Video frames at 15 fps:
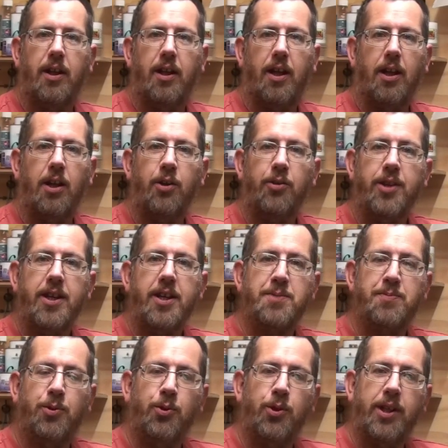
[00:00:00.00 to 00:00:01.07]
Hello there, it's
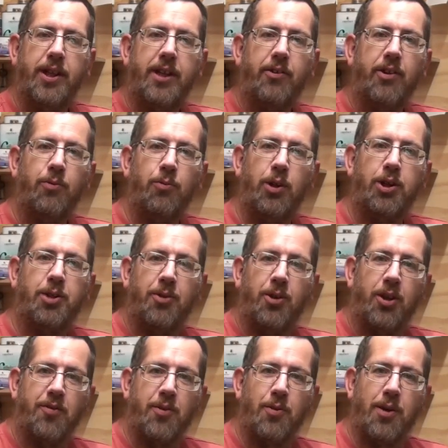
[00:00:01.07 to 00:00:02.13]
Paul here and welcome
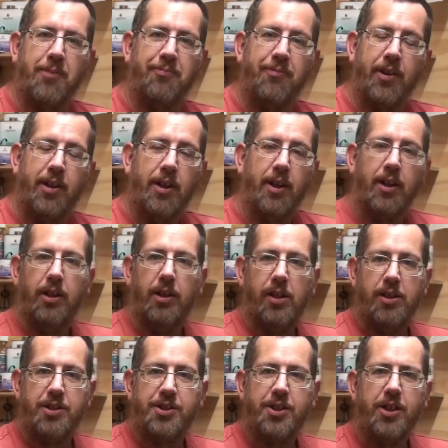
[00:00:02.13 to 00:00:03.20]
along everyone.
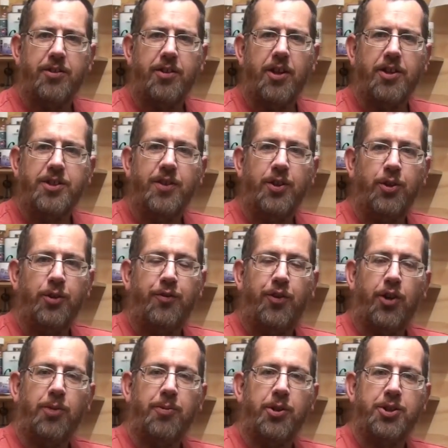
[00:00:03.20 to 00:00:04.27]
So those of you who
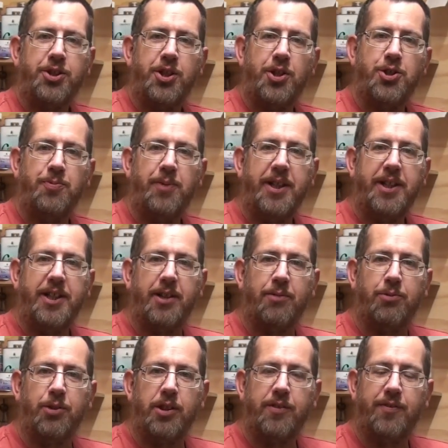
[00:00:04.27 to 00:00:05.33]
follow me on social media
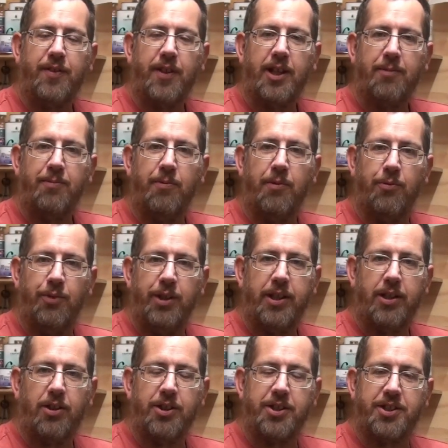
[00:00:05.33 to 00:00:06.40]
will have
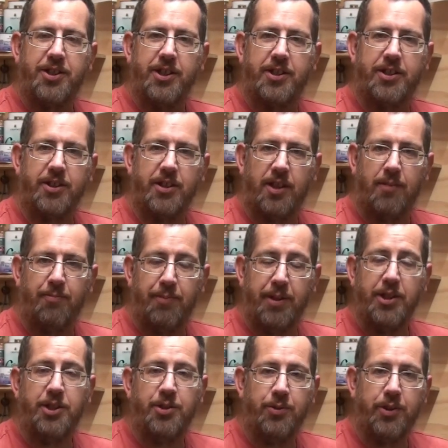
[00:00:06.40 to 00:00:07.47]
realised that I've
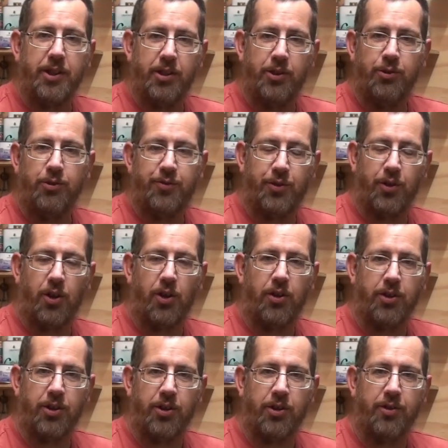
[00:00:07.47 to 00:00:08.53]
been doing an awful lot
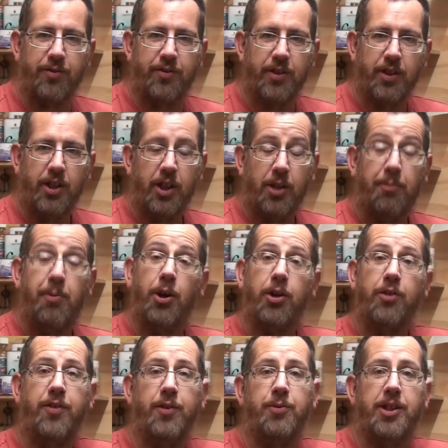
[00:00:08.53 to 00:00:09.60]
of
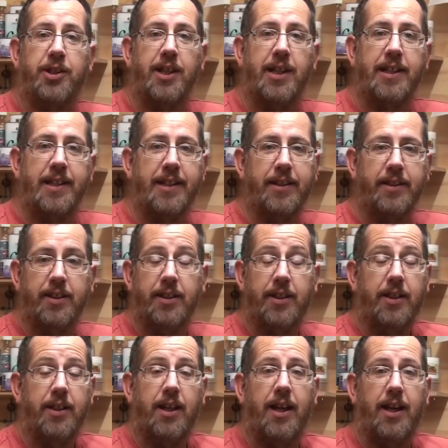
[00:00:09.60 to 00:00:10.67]
pyrography work lately
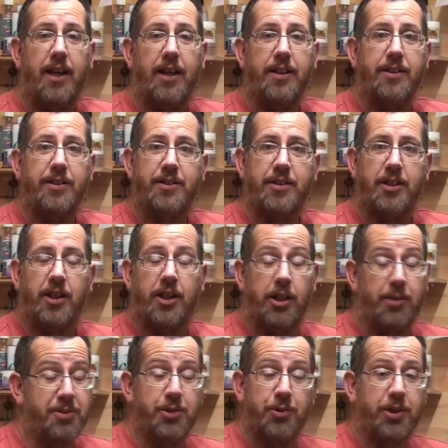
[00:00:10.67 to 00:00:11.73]
and
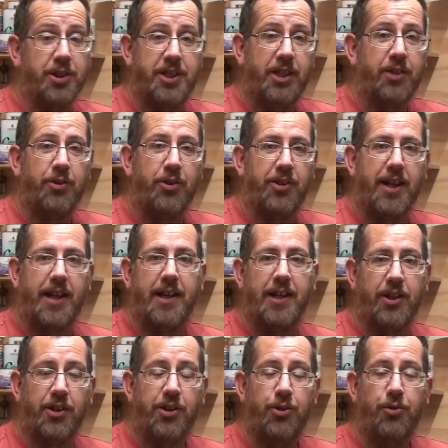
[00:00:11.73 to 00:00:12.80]
I'm still continuing on that, and
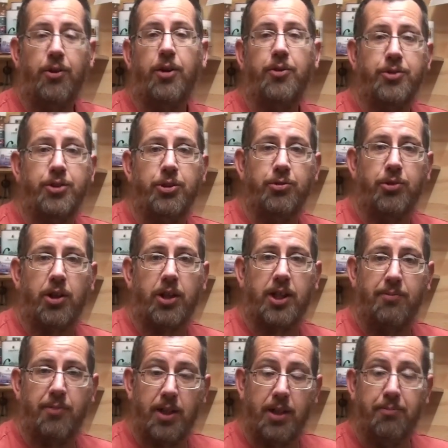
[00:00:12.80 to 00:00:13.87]
I thought I would do like
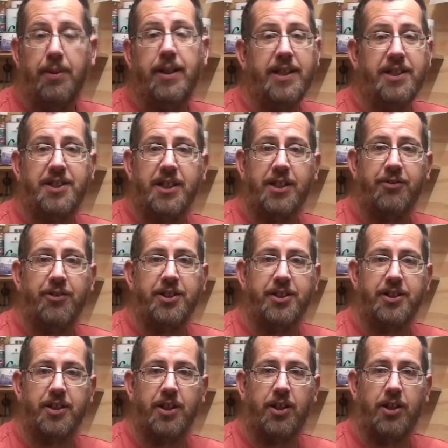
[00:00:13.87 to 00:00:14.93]
a mini
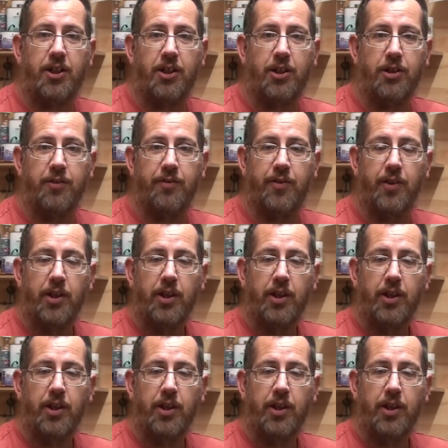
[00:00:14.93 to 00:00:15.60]
series of